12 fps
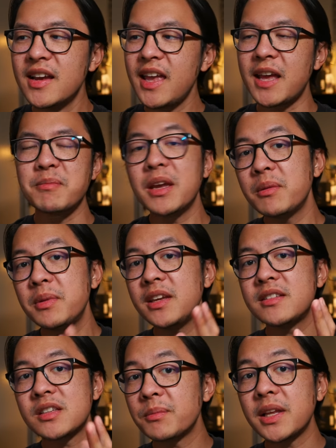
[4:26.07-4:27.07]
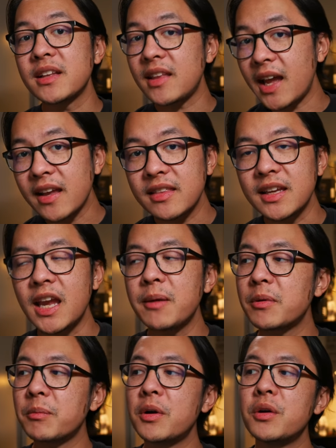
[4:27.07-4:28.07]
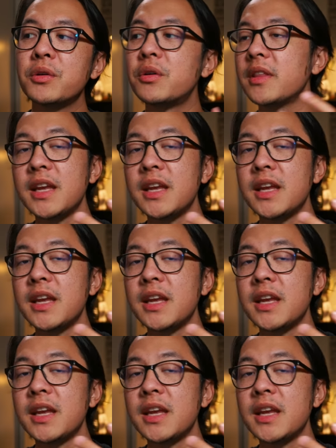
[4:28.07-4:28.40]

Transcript: and maybe something like the gamer mode or